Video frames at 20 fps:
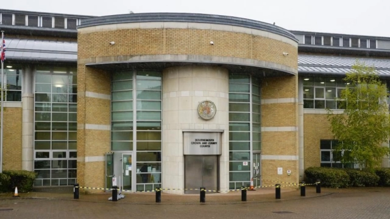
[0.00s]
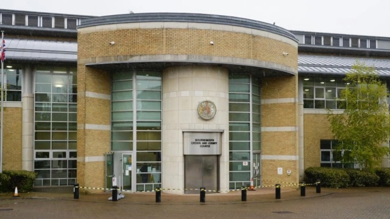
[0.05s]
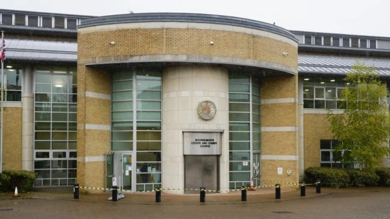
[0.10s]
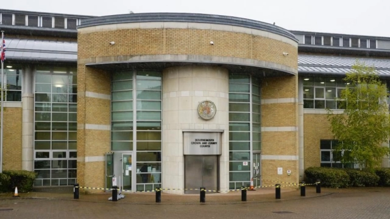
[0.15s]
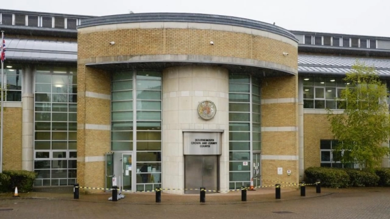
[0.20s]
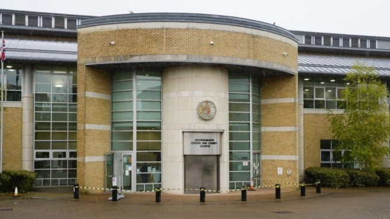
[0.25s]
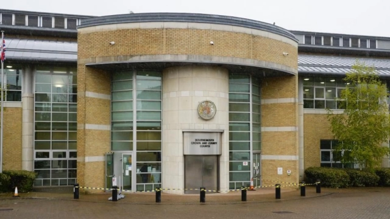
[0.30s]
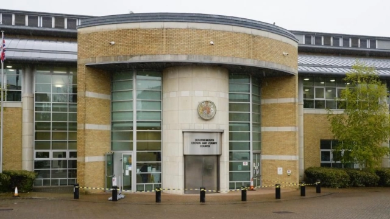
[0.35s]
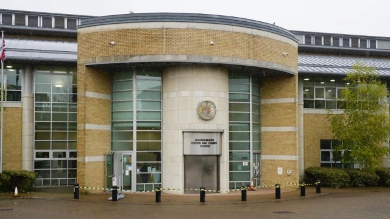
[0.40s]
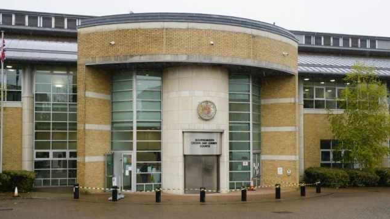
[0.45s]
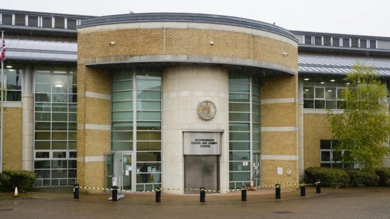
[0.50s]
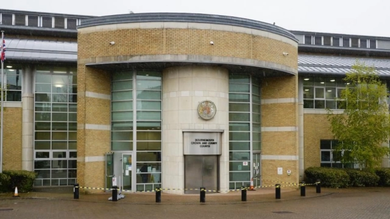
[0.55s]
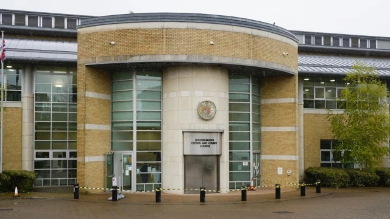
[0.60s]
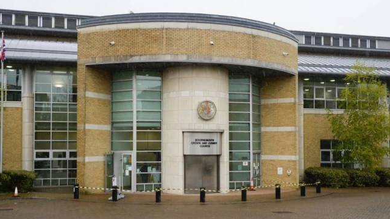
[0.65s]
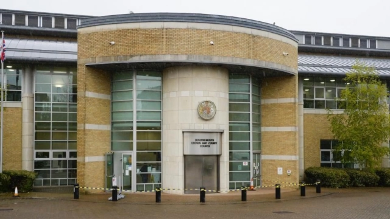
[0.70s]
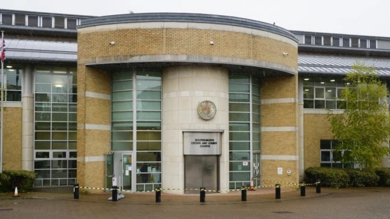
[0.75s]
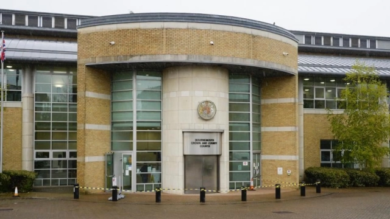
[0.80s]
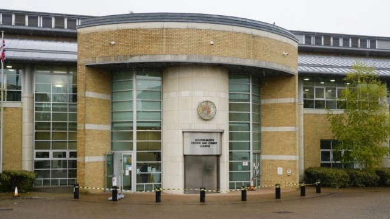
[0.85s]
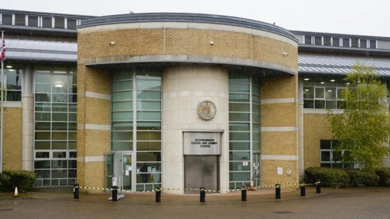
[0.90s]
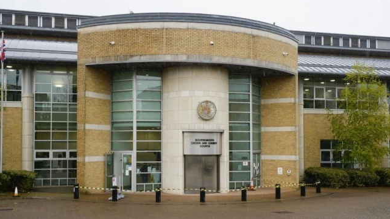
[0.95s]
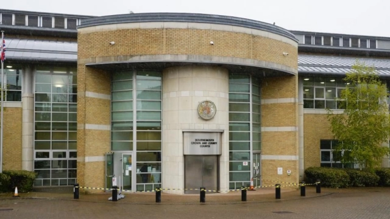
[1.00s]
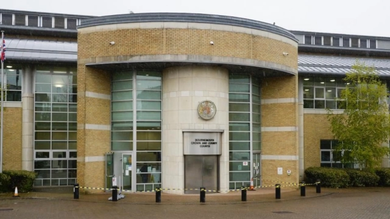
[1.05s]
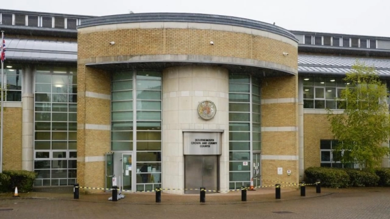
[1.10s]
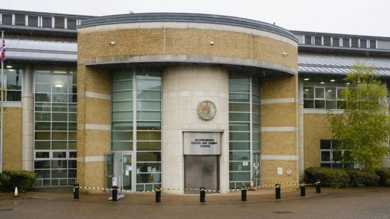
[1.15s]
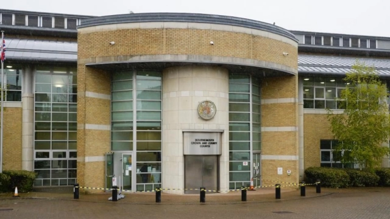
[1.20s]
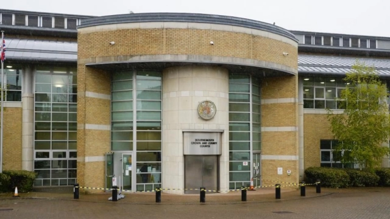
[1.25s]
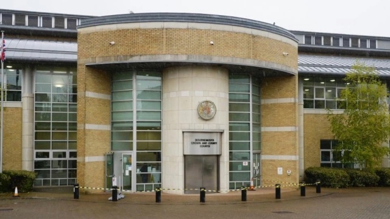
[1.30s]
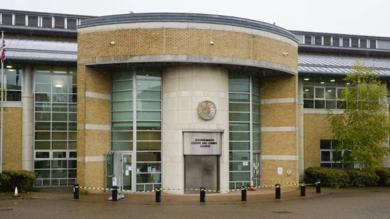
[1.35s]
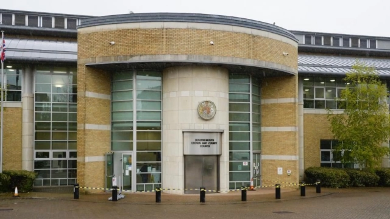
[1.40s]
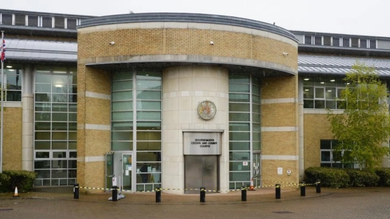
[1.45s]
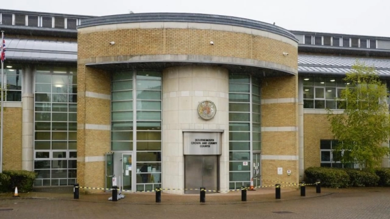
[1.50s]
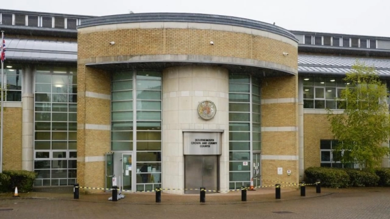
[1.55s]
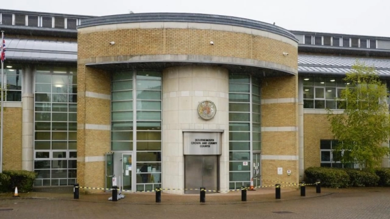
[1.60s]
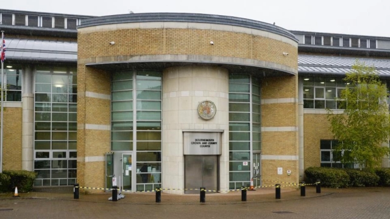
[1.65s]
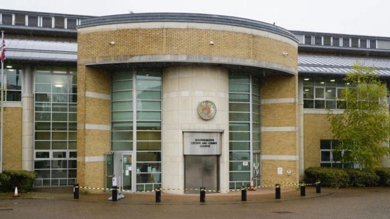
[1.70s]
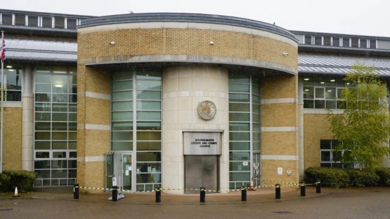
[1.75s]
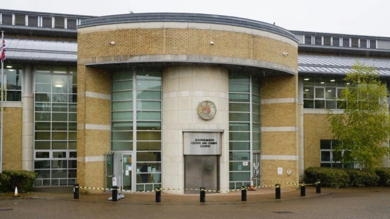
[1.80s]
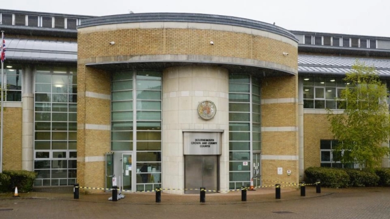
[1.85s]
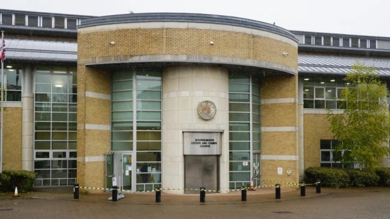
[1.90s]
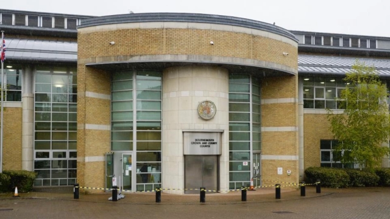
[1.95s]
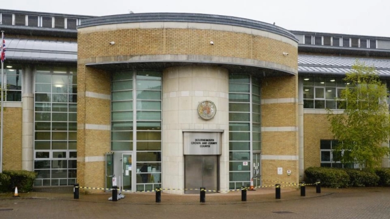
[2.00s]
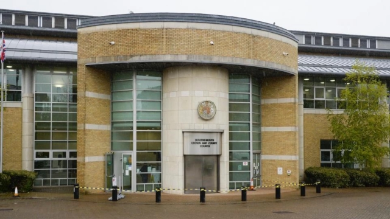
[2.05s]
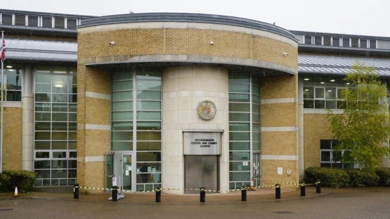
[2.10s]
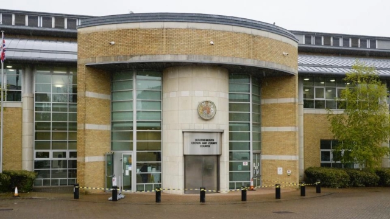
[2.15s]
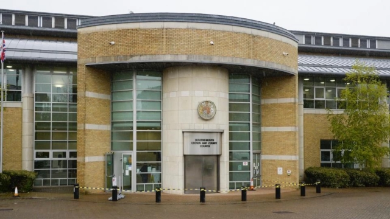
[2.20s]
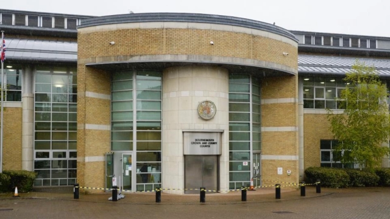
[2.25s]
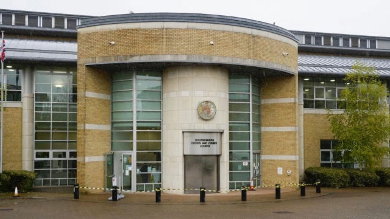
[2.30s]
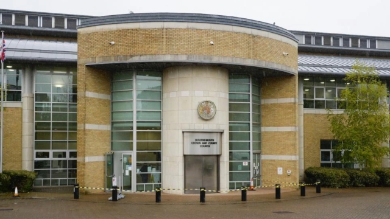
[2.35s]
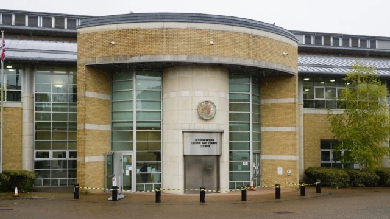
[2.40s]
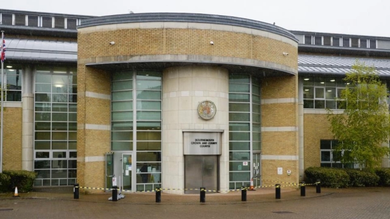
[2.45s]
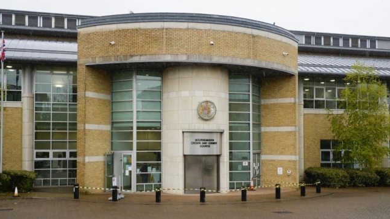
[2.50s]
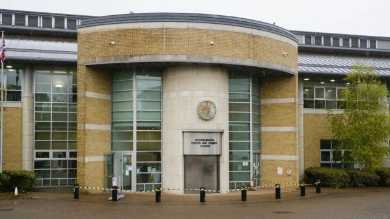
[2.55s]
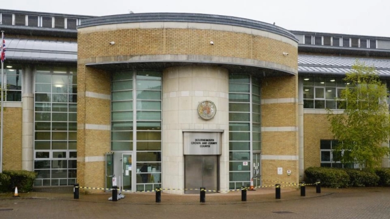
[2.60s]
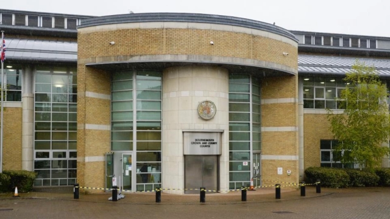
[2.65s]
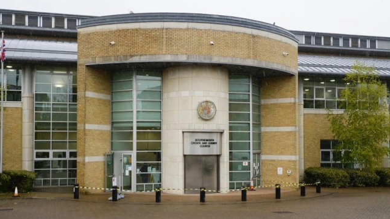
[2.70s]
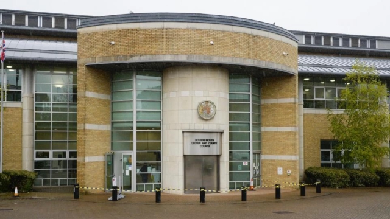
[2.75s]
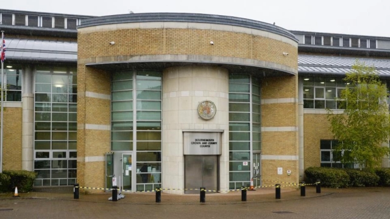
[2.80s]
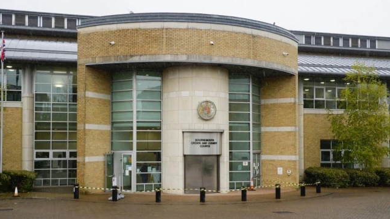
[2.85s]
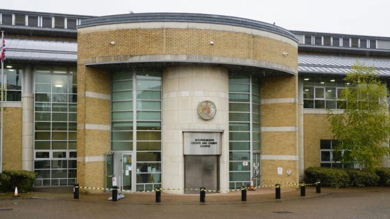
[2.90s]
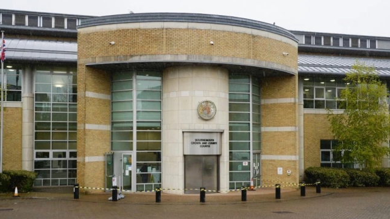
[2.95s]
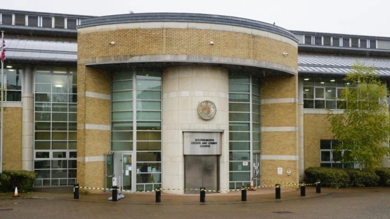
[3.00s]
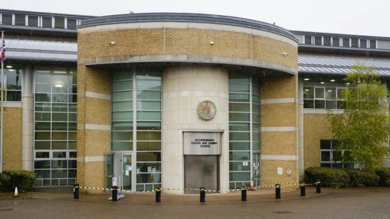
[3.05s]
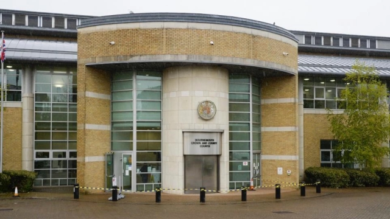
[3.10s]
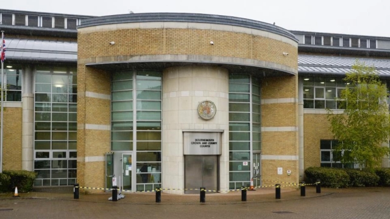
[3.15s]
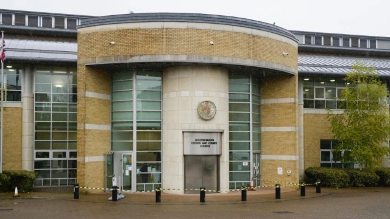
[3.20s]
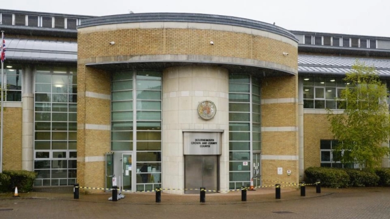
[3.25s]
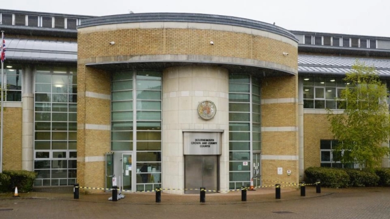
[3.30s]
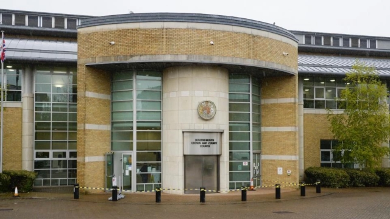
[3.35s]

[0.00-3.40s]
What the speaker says: No face is visible, so there are no lips to read.